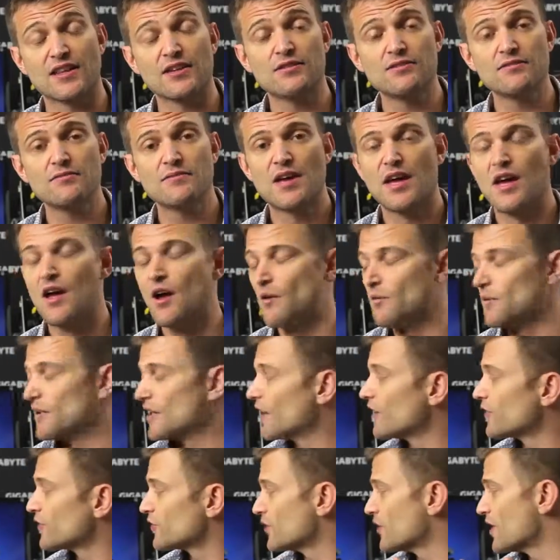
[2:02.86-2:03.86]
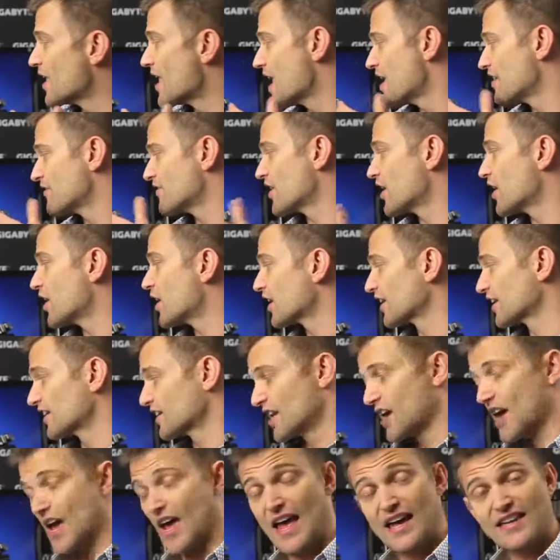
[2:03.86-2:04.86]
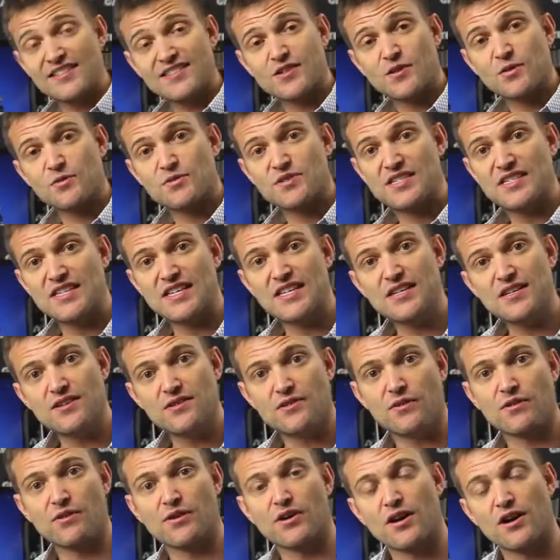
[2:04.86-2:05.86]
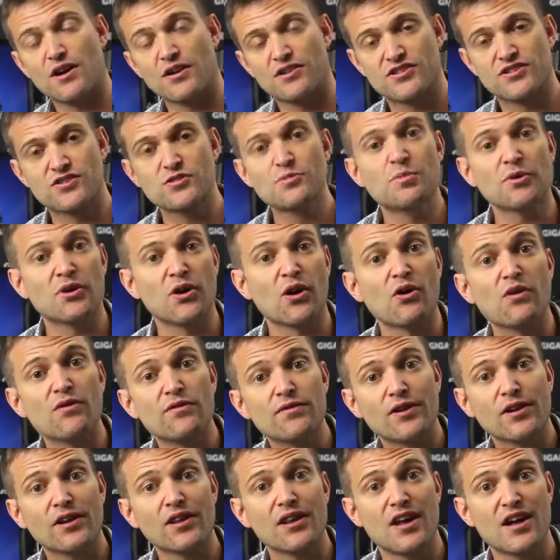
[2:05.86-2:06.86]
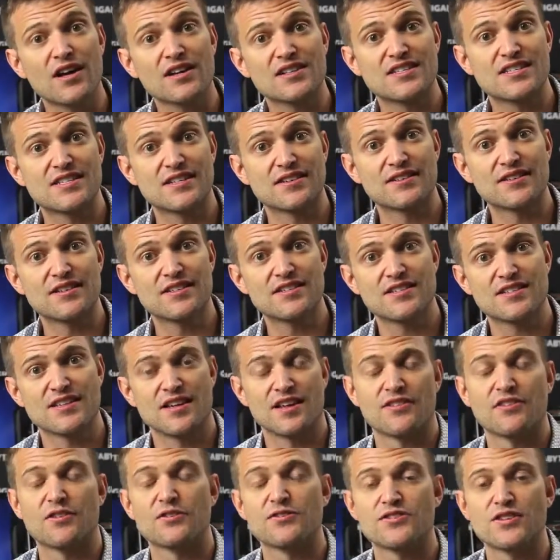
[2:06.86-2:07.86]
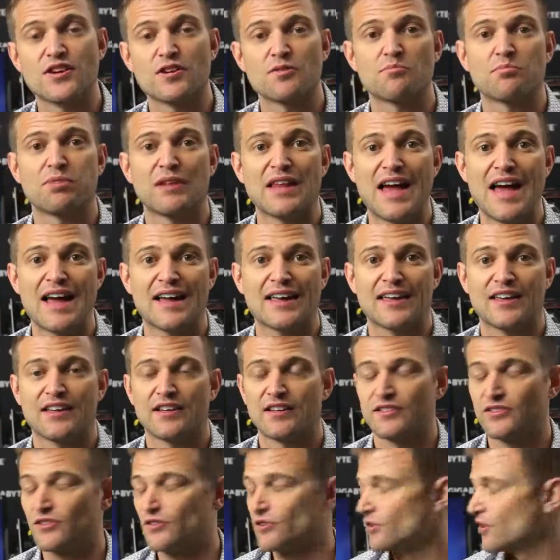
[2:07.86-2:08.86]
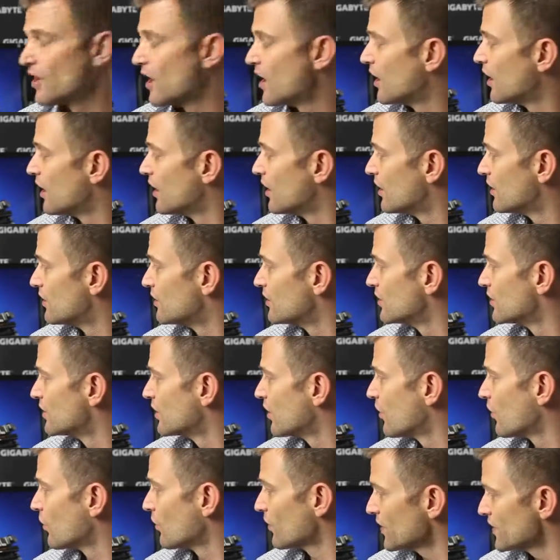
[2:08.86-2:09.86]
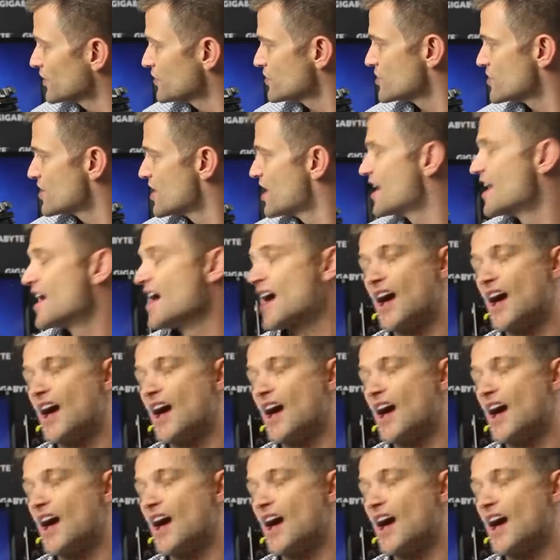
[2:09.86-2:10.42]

yellow. We also have our SoC, or our super overclock series, and those are black and orange.